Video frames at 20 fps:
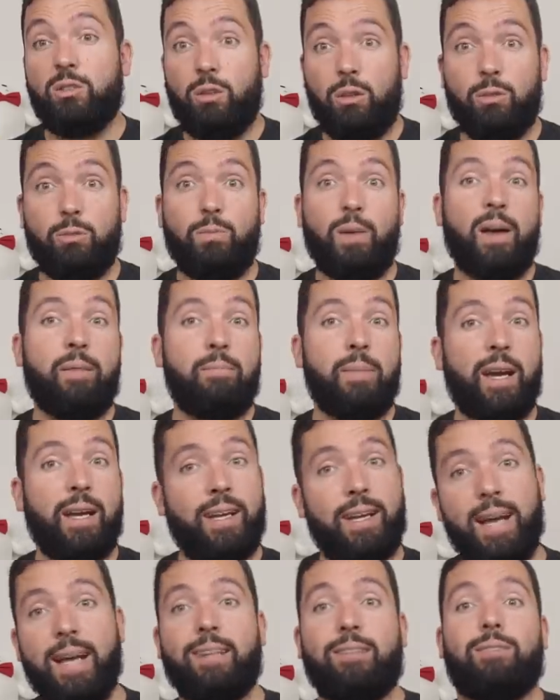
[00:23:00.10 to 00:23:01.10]
used by my
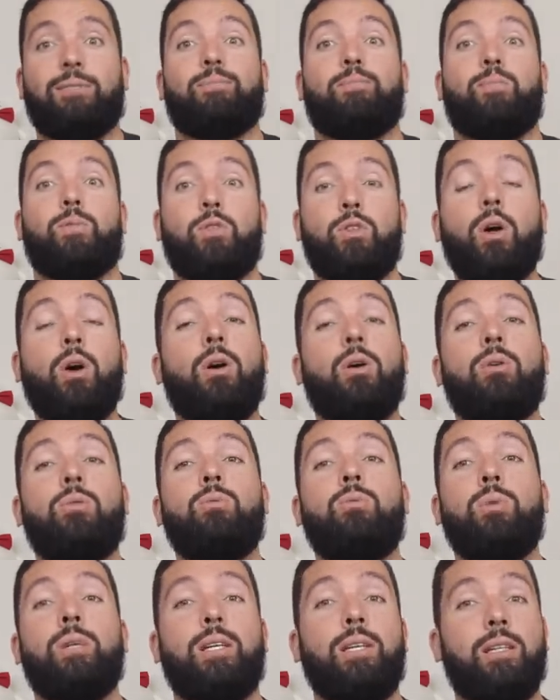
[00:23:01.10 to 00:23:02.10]
cat. So
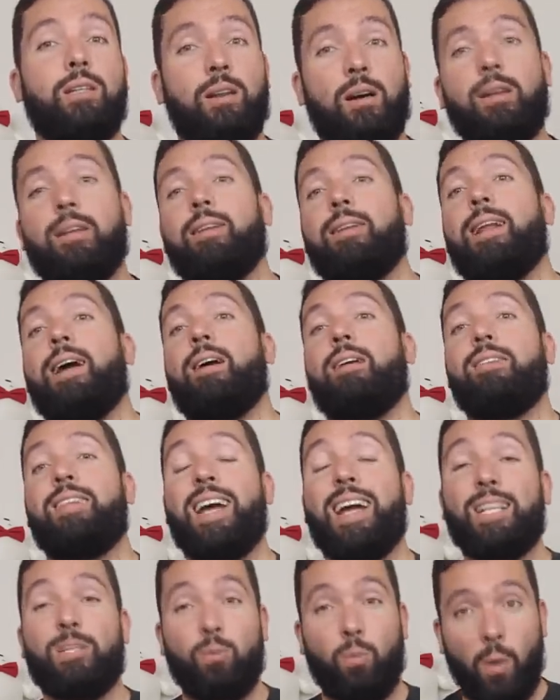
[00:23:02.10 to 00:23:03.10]
we got it. Now
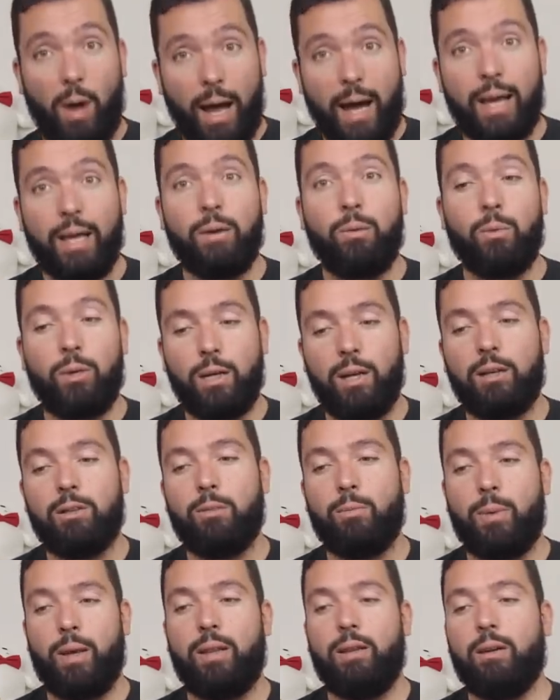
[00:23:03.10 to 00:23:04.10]
that's why we are
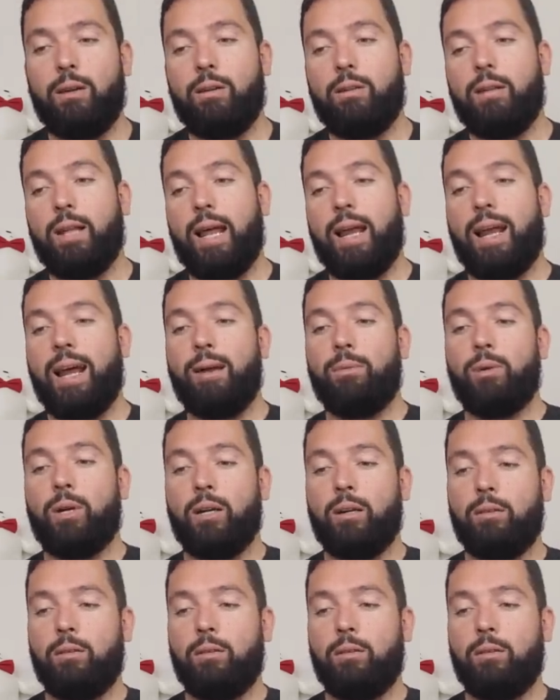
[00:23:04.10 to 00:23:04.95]
depending on that library.